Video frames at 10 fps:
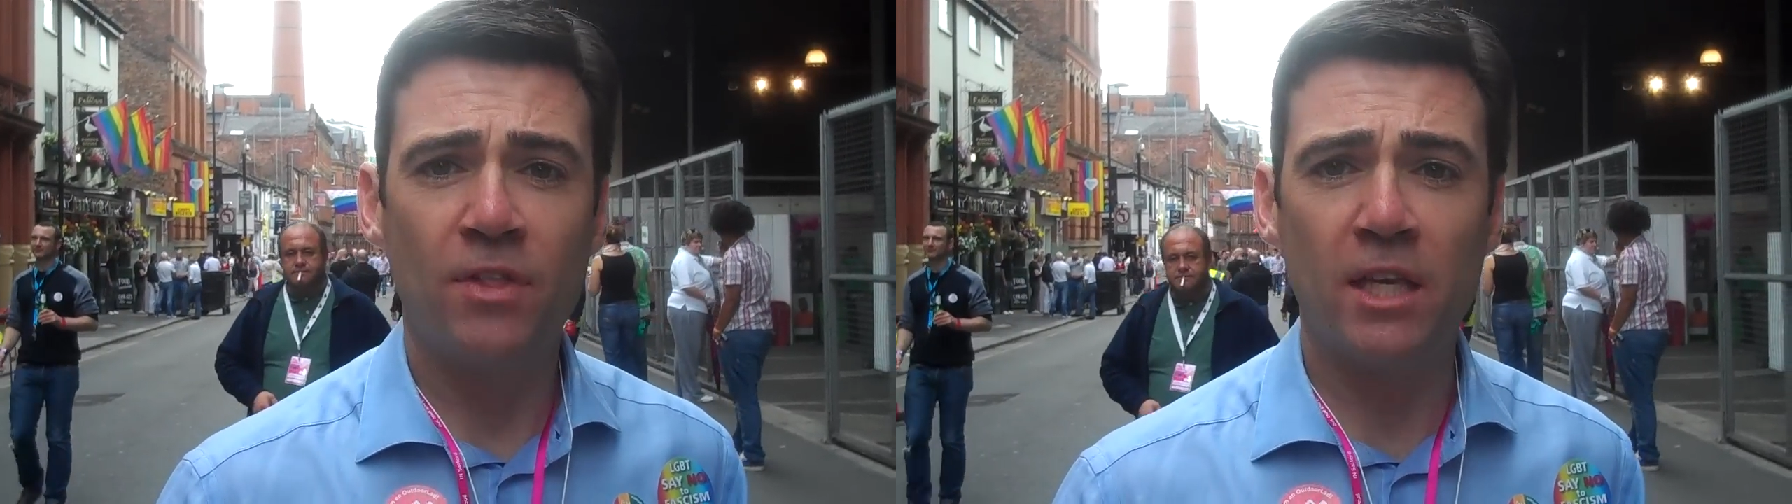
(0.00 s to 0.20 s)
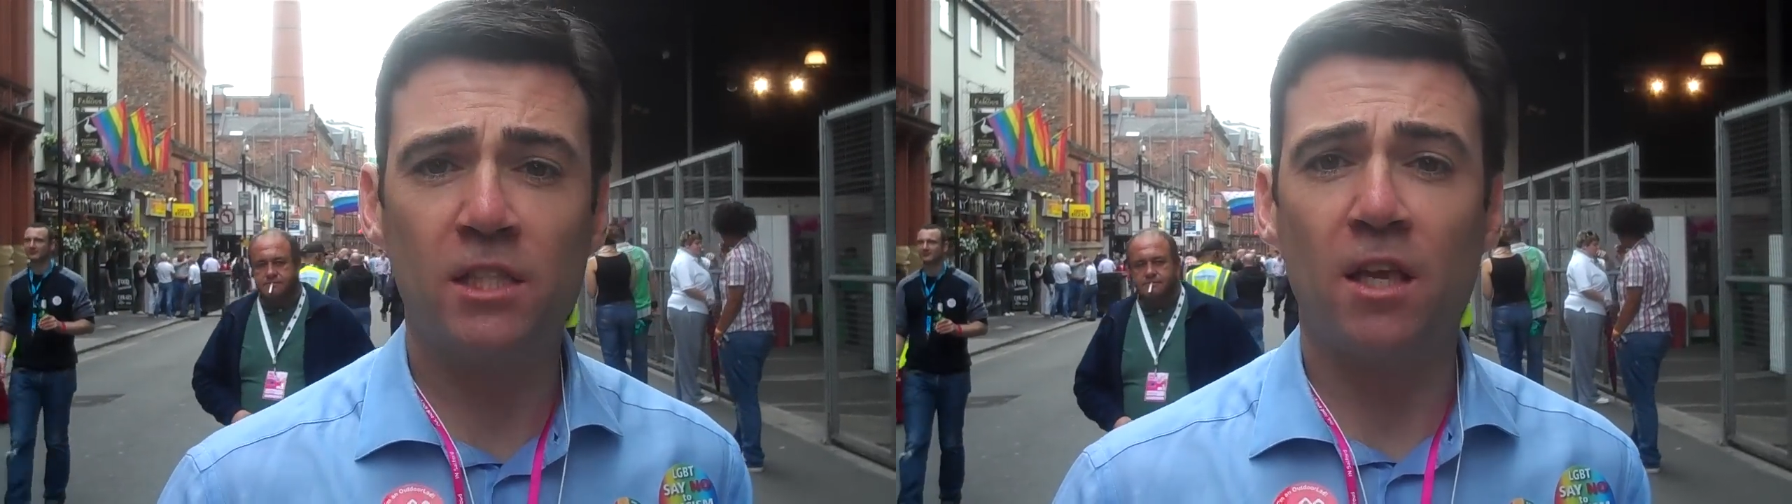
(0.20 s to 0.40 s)

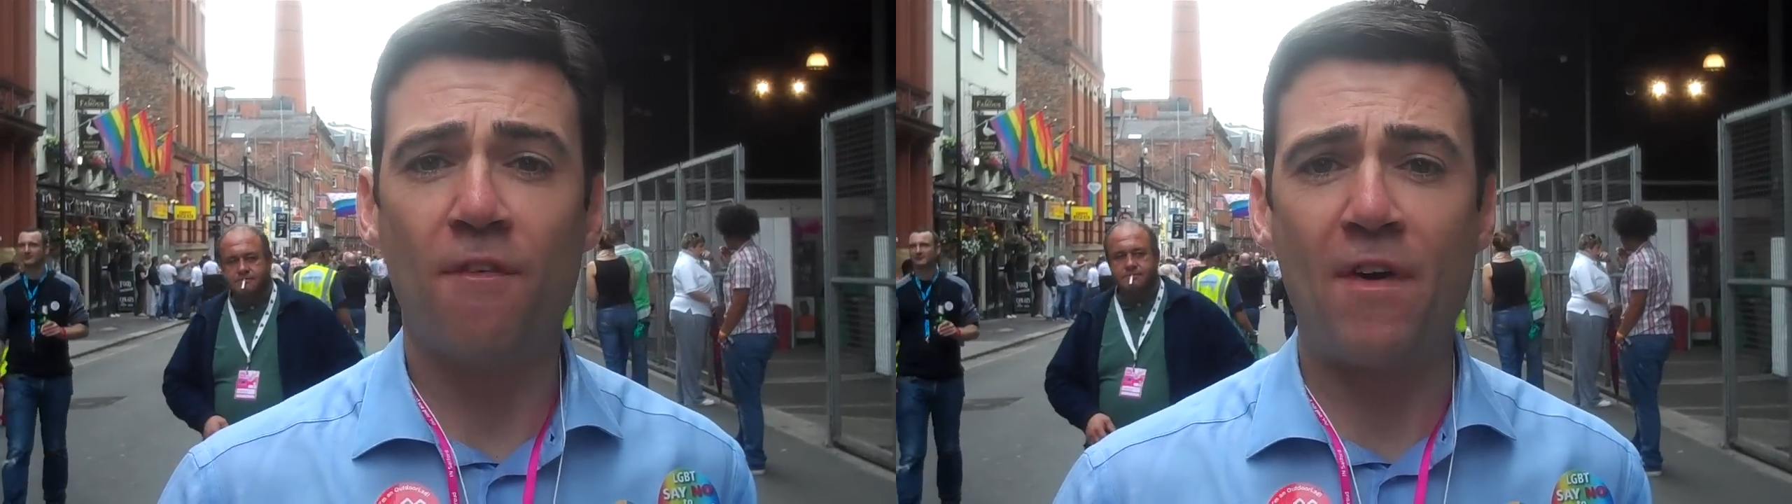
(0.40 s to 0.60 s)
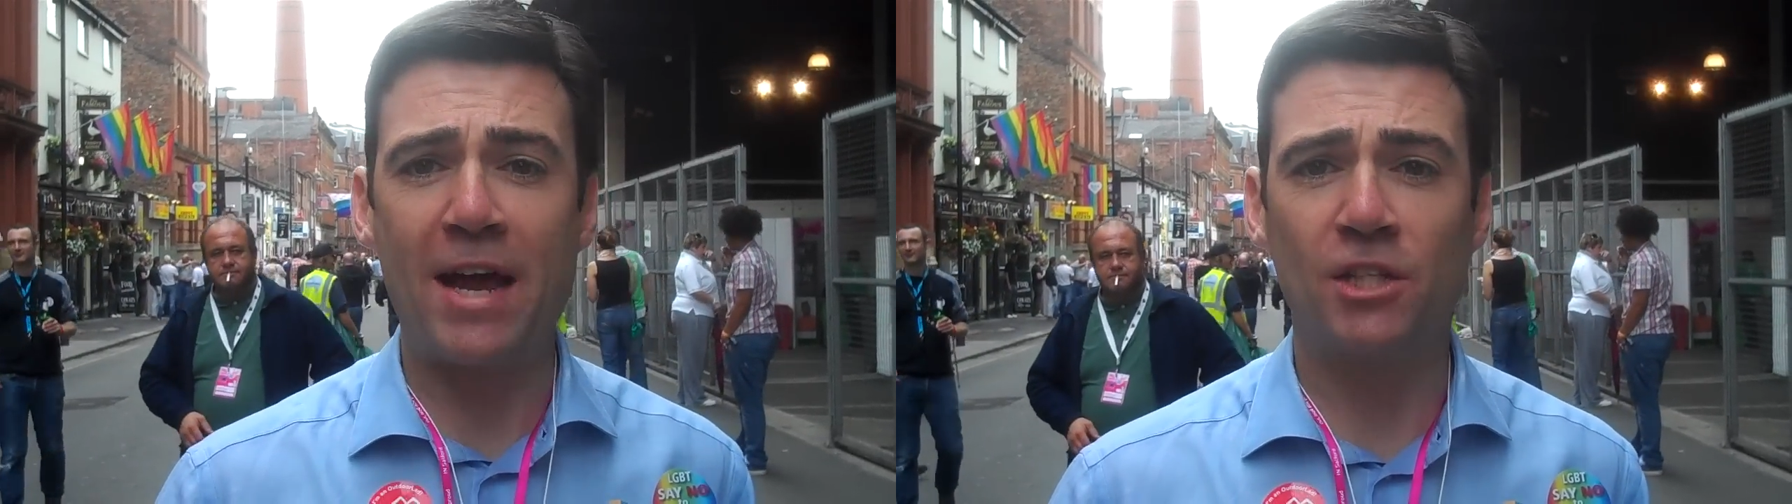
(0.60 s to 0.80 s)
this
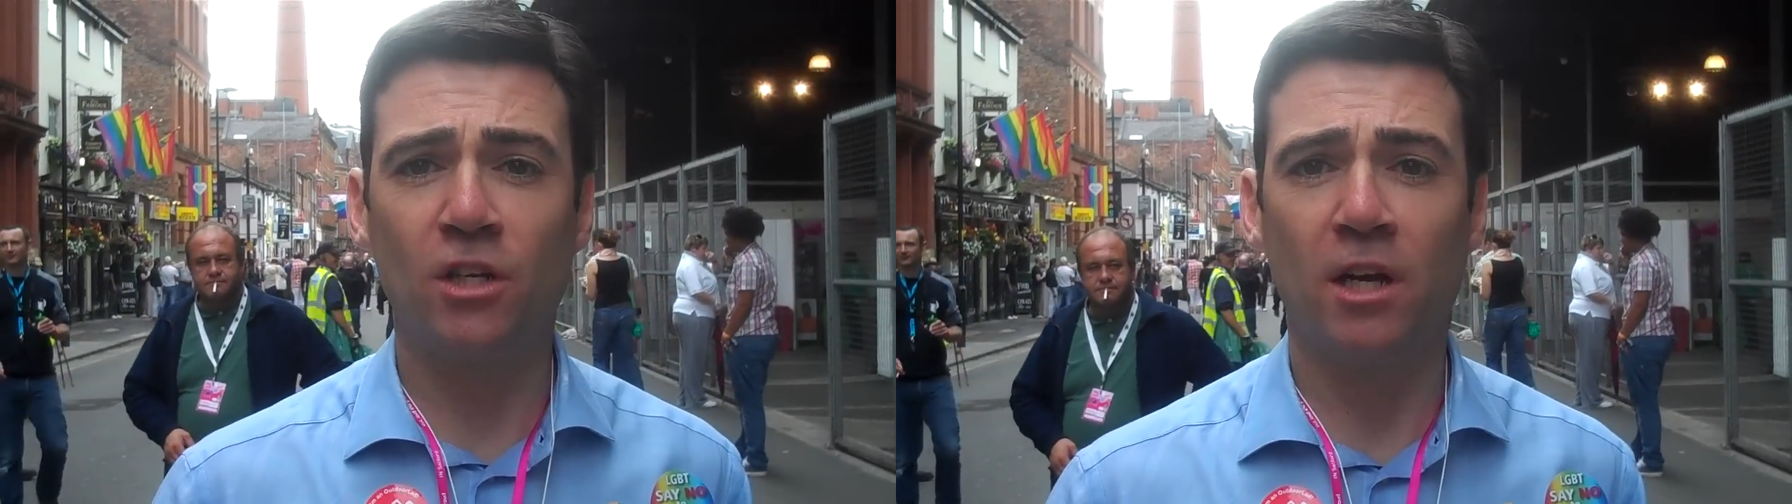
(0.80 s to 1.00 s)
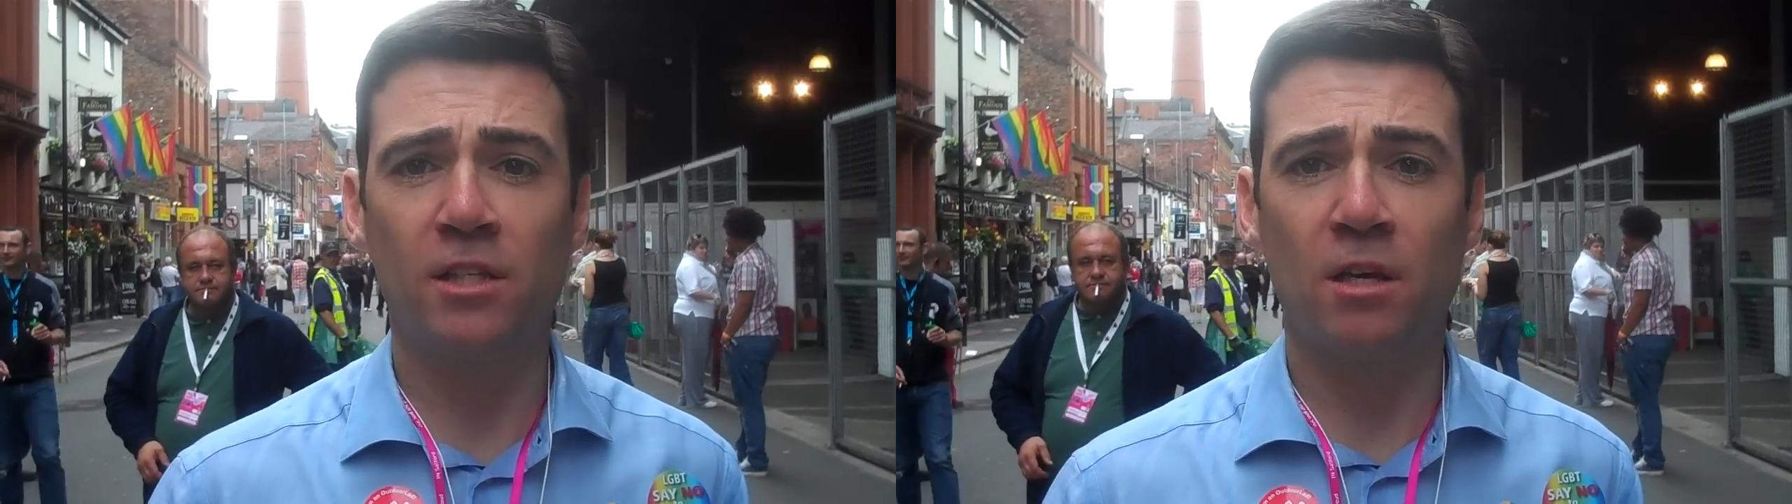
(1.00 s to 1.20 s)

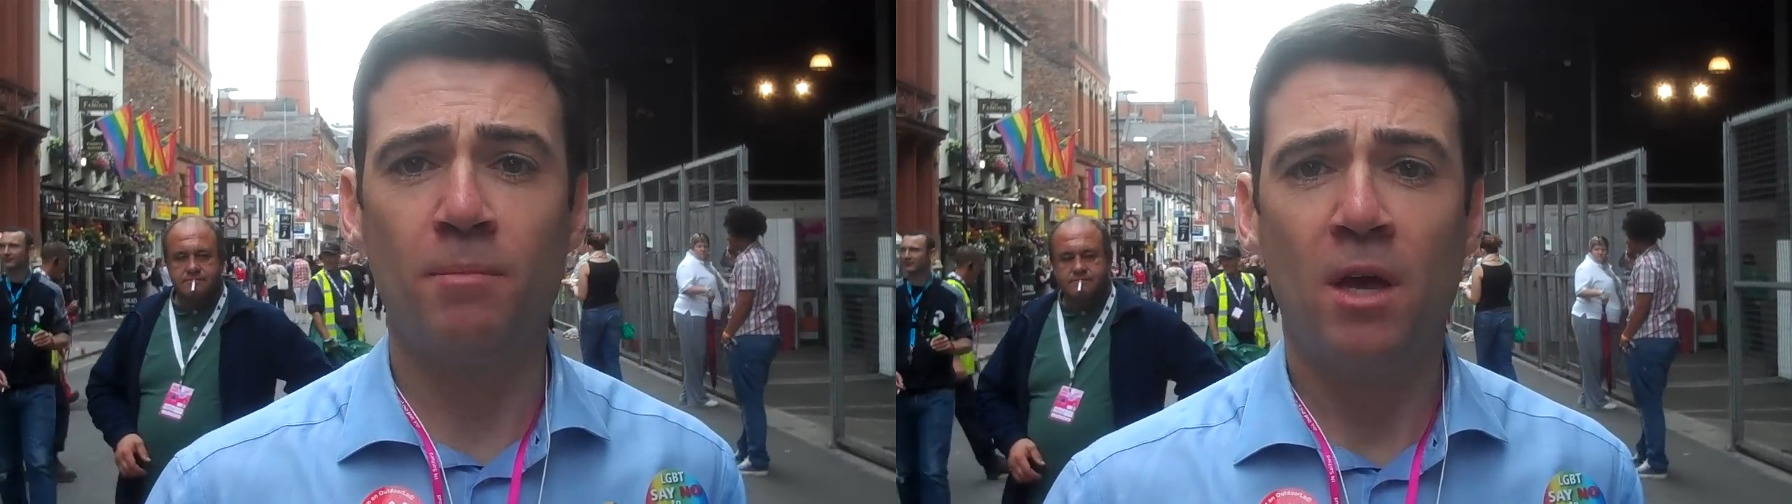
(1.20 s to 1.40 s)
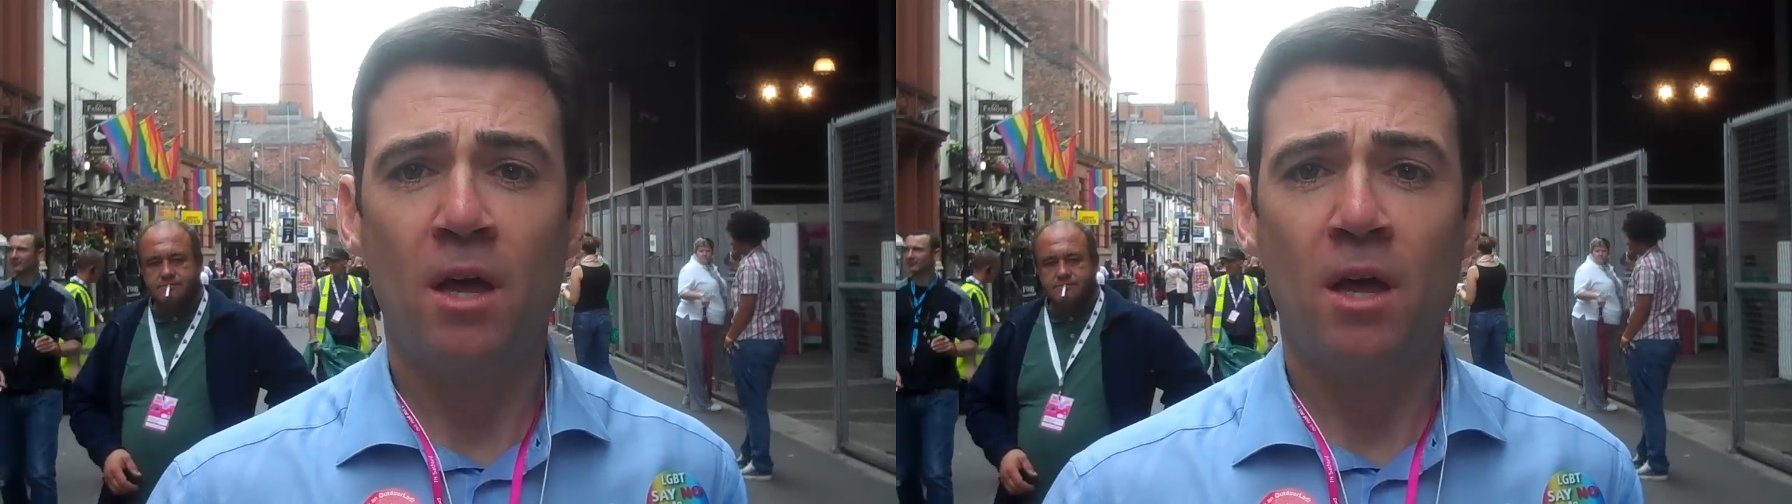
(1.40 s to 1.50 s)
factionalism